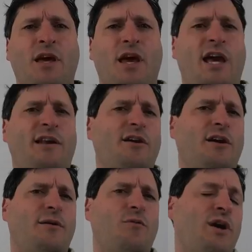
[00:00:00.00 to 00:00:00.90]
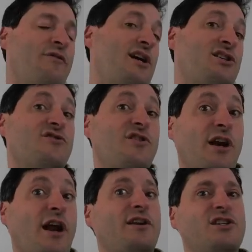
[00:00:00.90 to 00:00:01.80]
And one of the lessons of the
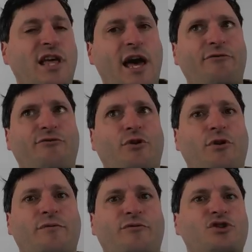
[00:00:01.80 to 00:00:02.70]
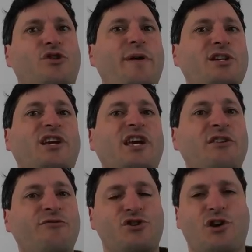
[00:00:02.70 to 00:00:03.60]
internet is that for sort of basic
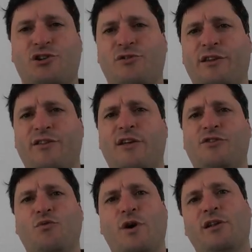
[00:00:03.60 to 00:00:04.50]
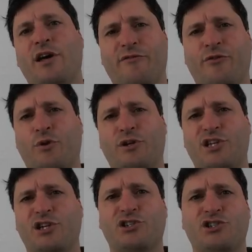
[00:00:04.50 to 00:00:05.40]
infrastructure like that you want a lot of different
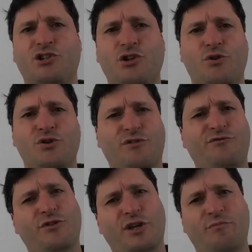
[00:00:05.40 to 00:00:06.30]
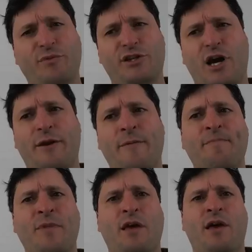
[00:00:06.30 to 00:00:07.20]
organizations to use and feel they can build on,
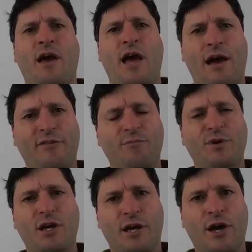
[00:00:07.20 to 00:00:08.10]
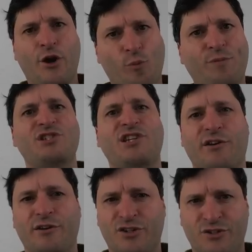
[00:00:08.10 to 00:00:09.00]
having it be an open
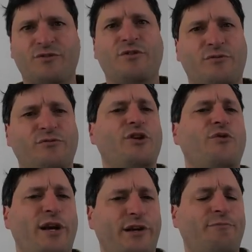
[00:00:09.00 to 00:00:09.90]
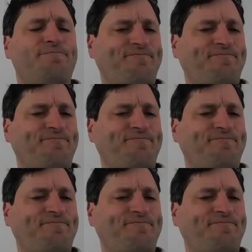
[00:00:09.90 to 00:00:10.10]
standard is really the way to go.